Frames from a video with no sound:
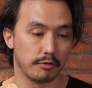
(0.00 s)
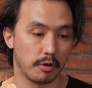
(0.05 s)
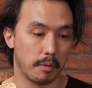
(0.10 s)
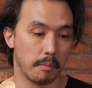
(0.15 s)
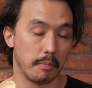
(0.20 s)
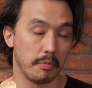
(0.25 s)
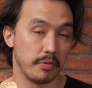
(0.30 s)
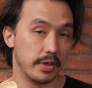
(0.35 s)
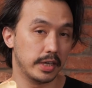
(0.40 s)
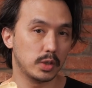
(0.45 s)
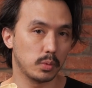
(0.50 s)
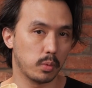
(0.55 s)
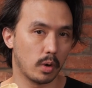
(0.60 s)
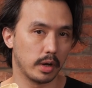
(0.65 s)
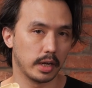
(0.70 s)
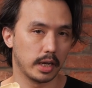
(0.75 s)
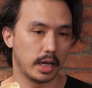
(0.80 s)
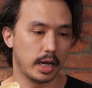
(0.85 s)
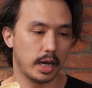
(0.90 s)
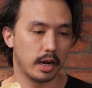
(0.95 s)
from this
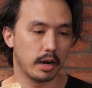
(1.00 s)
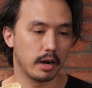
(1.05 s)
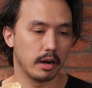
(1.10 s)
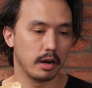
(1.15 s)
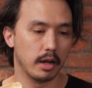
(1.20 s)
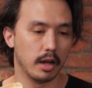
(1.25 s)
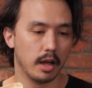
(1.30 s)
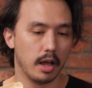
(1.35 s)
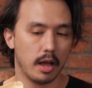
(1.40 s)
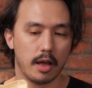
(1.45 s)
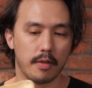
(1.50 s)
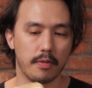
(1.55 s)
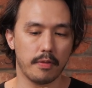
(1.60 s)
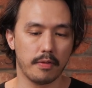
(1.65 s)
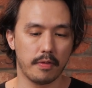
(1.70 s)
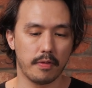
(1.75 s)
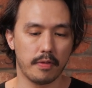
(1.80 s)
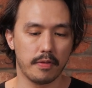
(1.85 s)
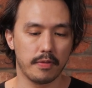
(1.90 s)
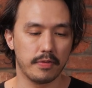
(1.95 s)
one here,
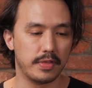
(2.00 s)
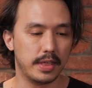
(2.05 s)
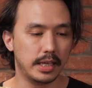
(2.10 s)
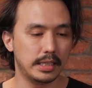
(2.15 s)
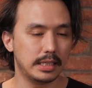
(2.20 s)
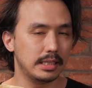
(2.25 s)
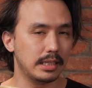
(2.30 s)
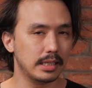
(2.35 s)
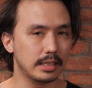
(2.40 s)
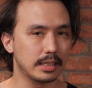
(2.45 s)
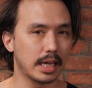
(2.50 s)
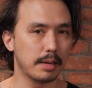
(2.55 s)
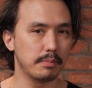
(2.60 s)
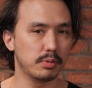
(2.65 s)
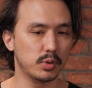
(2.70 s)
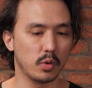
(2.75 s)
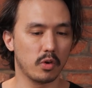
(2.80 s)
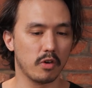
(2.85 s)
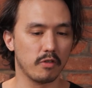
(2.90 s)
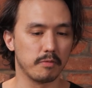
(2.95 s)
this is the same
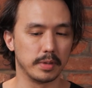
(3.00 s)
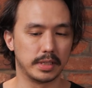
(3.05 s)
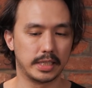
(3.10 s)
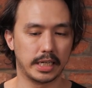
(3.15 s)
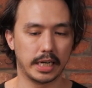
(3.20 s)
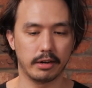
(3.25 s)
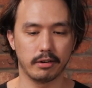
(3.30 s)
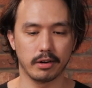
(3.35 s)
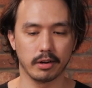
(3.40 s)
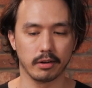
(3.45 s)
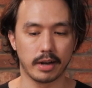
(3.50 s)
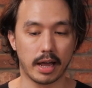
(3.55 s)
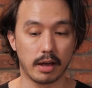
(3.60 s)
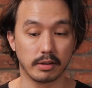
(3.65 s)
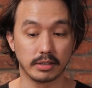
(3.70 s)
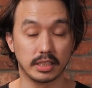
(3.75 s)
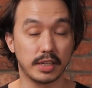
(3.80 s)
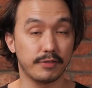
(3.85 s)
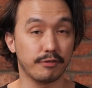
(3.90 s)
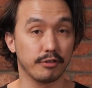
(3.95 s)
sort of material. Now,
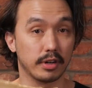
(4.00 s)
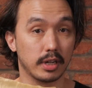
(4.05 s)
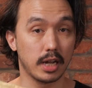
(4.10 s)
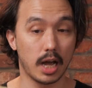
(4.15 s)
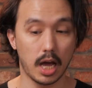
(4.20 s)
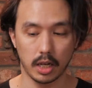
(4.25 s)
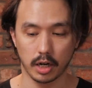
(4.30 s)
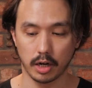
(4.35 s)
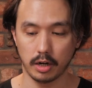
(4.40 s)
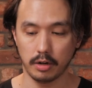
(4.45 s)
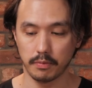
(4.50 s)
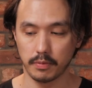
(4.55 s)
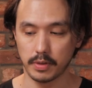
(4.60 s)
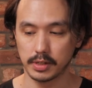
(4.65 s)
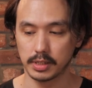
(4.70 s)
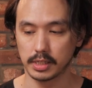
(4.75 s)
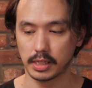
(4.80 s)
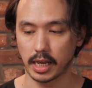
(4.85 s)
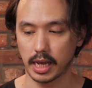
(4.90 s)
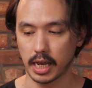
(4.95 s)
it's a different color.
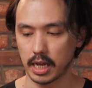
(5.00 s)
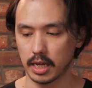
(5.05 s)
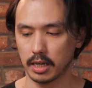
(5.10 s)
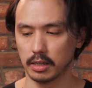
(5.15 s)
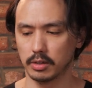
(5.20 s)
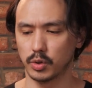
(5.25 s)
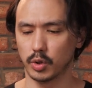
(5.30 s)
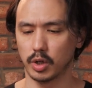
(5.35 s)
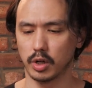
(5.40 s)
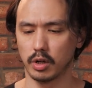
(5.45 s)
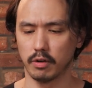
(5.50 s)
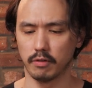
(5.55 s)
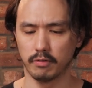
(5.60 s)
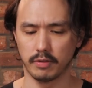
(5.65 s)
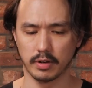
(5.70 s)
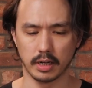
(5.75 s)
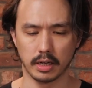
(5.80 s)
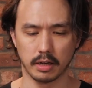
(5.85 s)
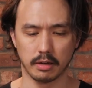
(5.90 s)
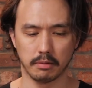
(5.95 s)
This is a sort
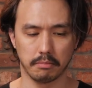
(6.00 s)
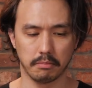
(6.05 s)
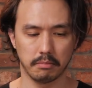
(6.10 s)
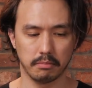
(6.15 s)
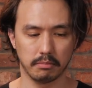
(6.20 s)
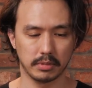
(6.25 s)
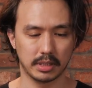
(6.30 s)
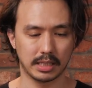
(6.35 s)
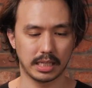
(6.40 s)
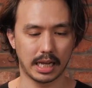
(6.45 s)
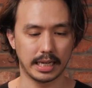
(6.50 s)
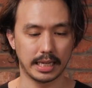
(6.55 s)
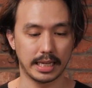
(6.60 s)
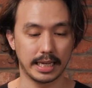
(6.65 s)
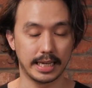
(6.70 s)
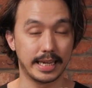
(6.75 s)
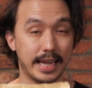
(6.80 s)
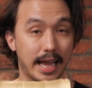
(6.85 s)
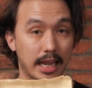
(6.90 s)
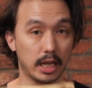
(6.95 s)
of slightly
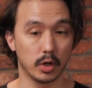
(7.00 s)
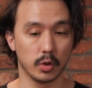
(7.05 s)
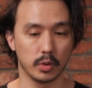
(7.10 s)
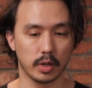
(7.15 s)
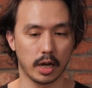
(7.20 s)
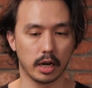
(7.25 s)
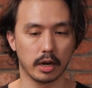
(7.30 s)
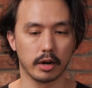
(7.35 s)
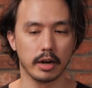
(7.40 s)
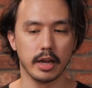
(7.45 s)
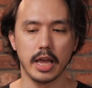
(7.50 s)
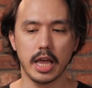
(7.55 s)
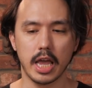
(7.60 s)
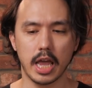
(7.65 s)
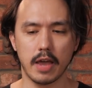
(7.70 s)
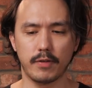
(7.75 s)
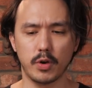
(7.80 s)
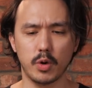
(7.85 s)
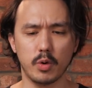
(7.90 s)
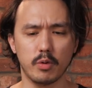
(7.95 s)
yellow color.
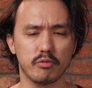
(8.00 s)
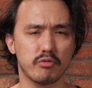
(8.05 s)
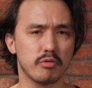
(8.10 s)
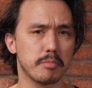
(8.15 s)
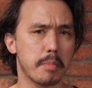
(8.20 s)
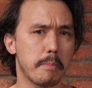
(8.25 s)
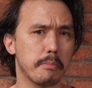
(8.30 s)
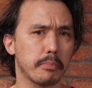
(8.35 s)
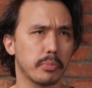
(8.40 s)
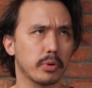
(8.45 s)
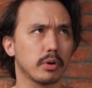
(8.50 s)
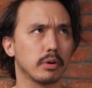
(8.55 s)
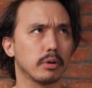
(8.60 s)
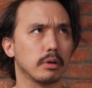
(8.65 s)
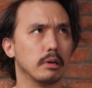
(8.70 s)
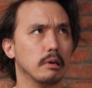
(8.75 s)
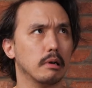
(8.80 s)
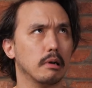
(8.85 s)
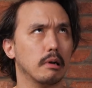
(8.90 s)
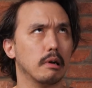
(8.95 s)
If you remember